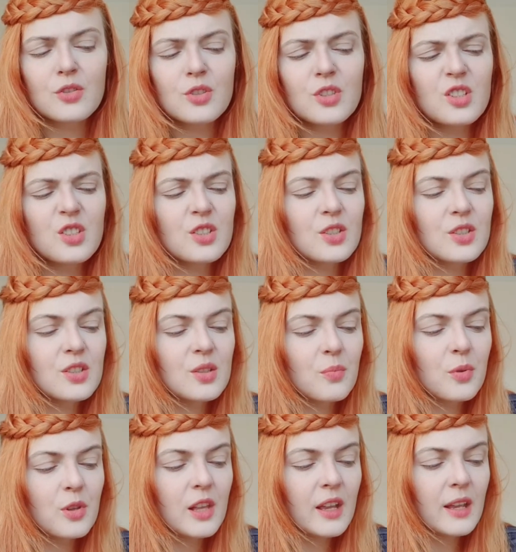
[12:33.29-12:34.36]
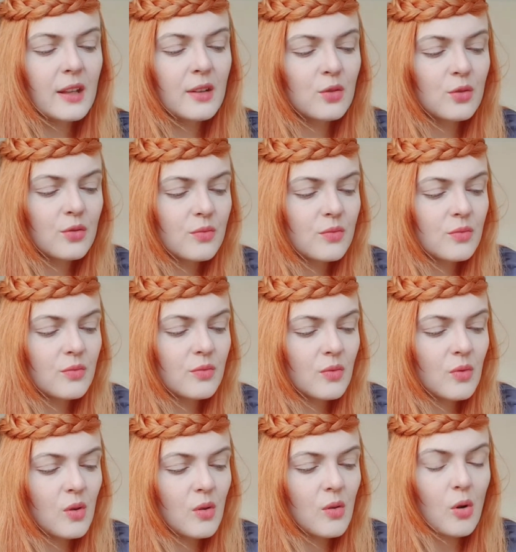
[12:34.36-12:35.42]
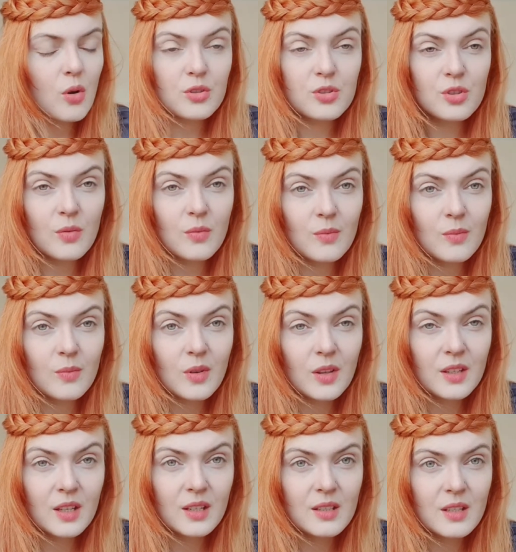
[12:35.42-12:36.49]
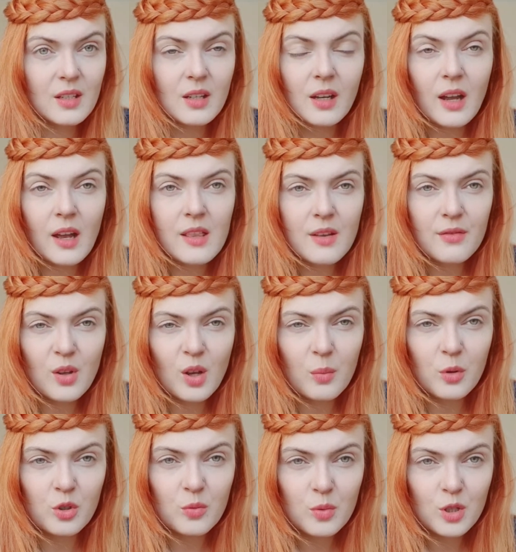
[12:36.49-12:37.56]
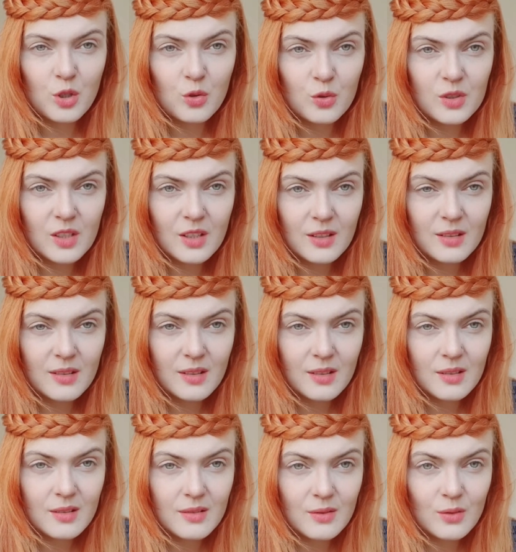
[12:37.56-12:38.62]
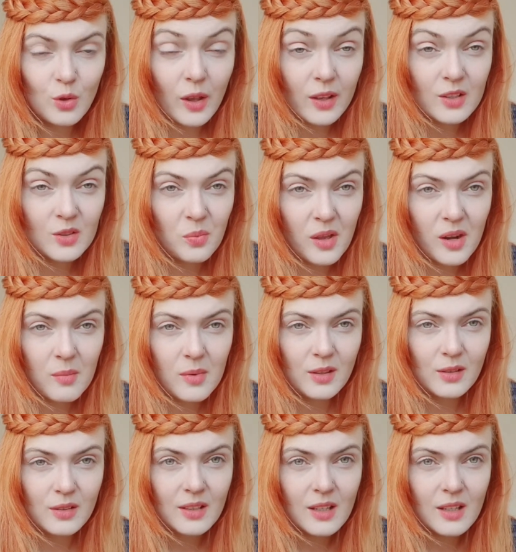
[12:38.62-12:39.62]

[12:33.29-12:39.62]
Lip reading: So this is a simple and awesome technique, and I think I'm going to be using this to experiment